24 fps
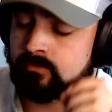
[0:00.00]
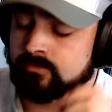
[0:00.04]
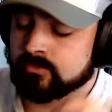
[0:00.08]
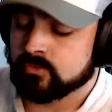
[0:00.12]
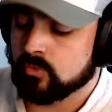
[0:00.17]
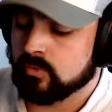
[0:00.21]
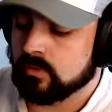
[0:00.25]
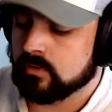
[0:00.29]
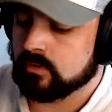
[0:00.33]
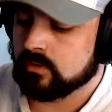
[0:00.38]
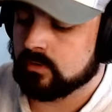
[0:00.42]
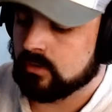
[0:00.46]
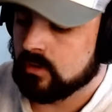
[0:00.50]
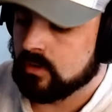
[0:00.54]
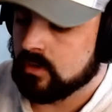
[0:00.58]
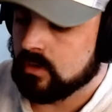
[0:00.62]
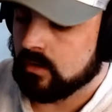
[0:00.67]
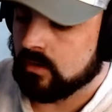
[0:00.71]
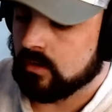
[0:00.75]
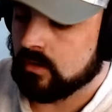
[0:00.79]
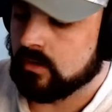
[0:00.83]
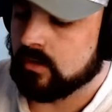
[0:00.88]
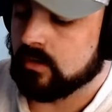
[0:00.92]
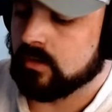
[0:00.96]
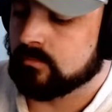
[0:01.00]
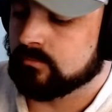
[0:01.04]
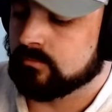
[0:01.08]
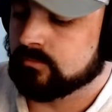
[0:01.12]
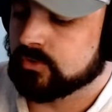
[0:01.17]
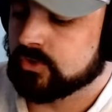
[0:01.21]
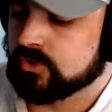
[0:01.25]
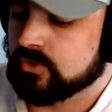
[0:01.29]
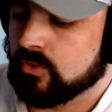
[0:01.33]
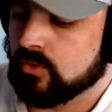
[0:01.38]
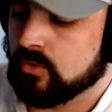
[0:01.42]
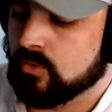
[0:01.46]
of torque,
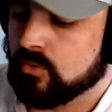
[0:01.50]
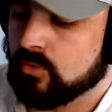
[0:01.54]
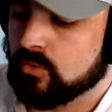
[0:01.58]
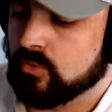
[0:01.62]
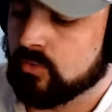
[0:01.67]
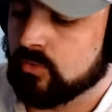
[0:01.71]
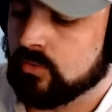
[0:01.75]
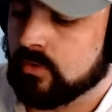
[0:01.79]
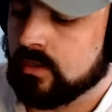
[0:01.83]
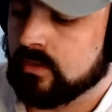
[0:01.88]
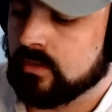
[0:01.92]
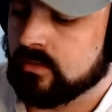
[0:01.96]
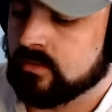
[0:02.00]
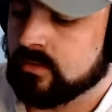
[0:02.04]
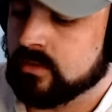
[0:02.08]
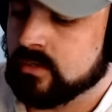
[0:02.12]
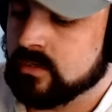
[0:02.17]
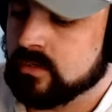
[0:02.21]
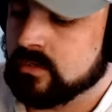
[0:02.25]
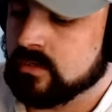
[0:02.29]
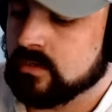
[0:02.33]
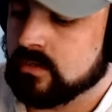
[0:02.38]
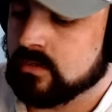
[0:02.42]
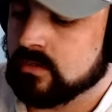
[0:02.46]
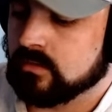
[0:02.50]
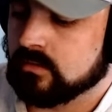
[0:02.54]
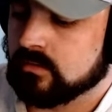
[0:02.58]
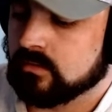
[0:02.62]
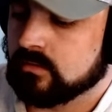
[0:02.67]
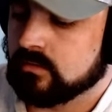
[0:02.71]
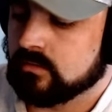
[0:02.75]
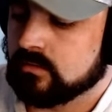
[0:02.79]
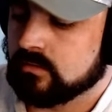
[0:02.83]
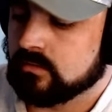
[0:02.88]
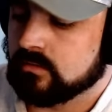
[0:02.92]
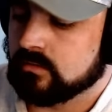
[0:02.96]
so the
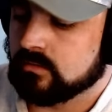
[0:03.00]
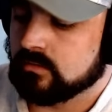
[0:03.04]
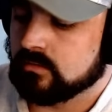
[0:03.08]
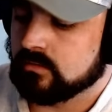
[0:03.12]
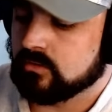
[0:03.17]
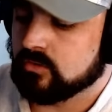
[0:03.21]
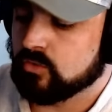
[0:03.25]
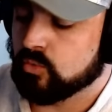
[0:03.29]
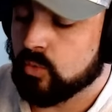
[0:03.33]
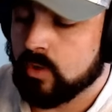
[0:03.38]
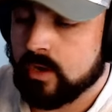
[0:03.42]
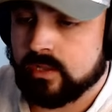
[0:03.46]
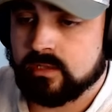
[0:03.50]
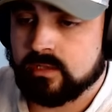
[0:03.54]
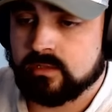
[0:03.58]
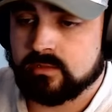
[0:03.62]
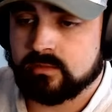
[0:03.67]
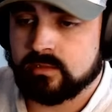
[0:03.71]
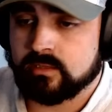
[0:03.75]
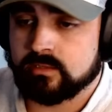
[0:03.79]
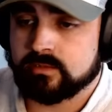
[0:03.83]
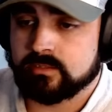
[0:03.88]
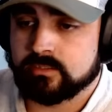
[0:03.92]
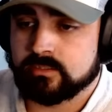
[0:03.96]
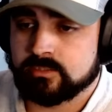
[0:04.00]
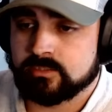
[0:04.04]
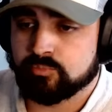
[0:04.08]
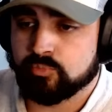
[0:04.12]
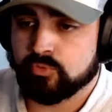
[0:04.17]
quiet that this